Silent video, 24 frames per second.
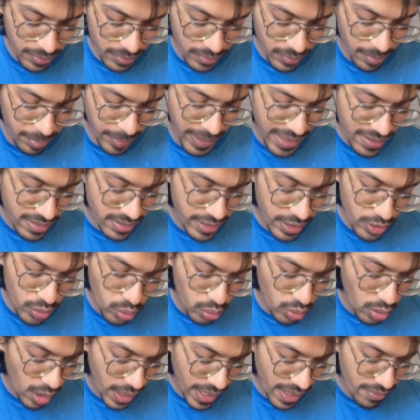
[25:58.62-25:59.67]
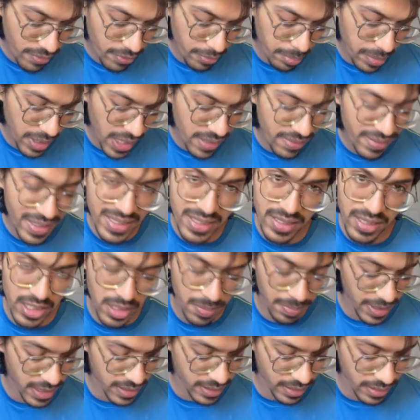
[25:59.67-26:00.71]
means they do not have blood vessels
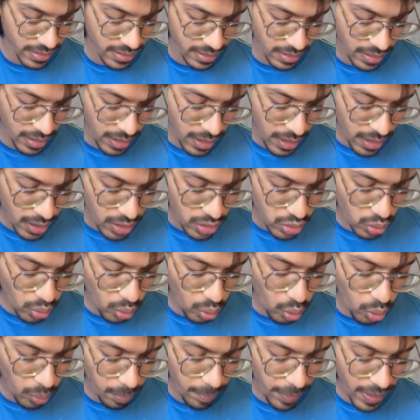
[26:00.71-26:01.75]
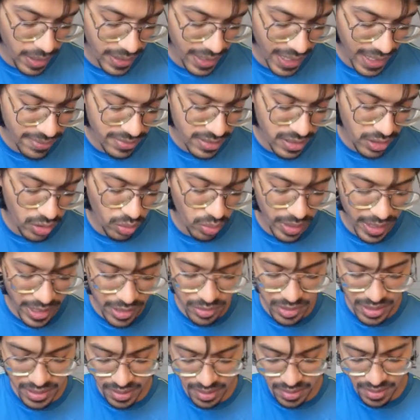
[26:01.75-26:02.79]
present. So open type
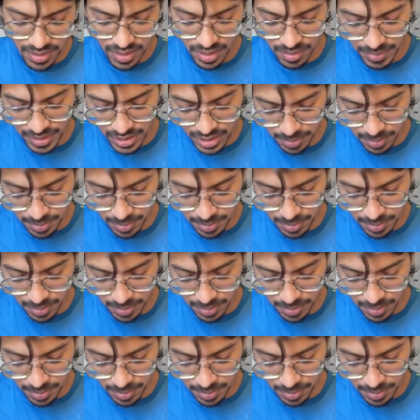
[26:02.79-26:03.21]
circulatory system is